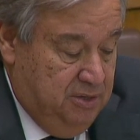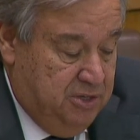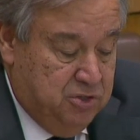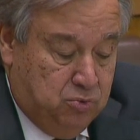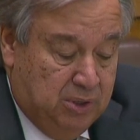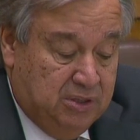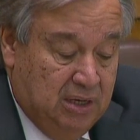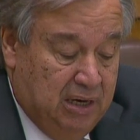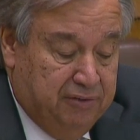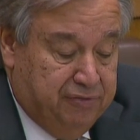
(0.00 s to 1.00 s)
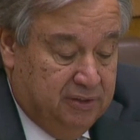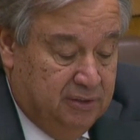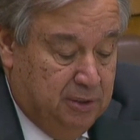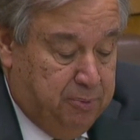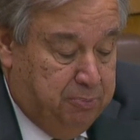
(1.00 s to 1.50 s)
Since
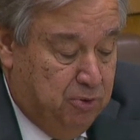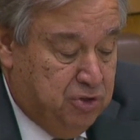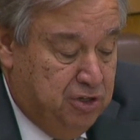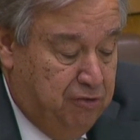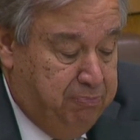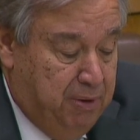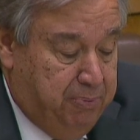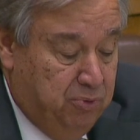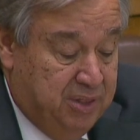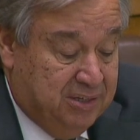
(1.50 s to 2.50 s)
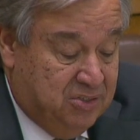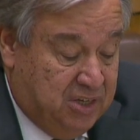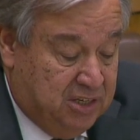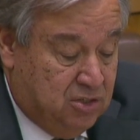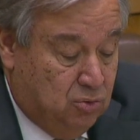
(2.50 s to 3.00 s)
2011, the proportion of people with
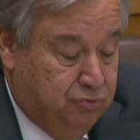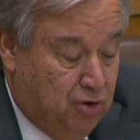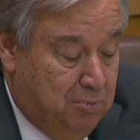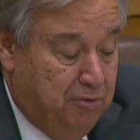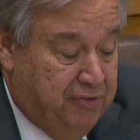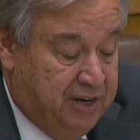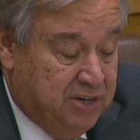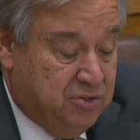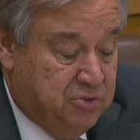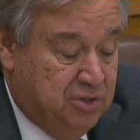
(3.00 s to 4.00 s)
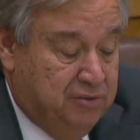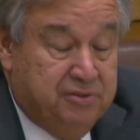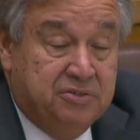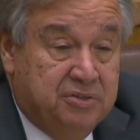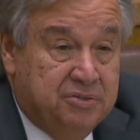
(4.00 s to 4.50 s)
access to formal financial
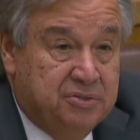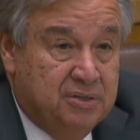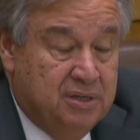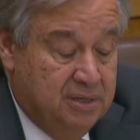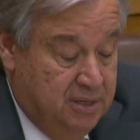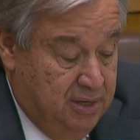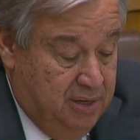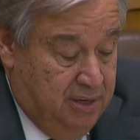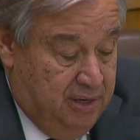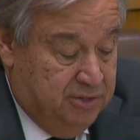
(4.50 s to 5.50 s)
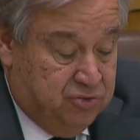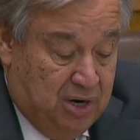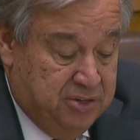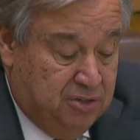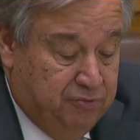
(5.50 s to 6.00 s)
services has
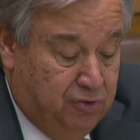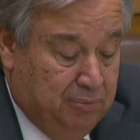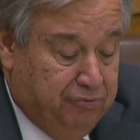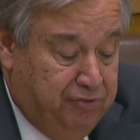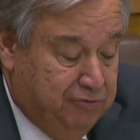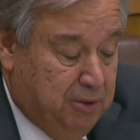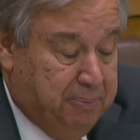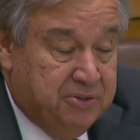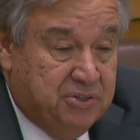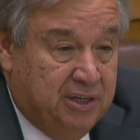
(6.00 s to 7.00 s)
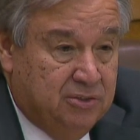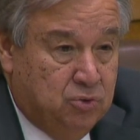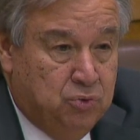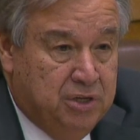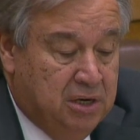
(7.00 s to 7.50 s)
risen from 50%
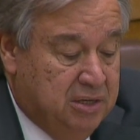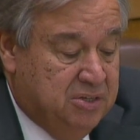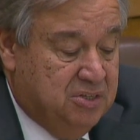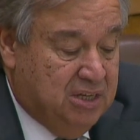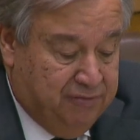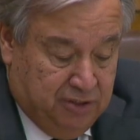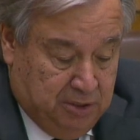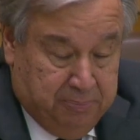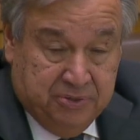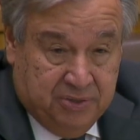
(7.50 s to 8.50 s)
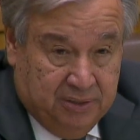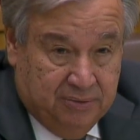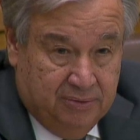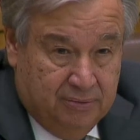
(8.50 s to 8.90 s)
to nearly 70%.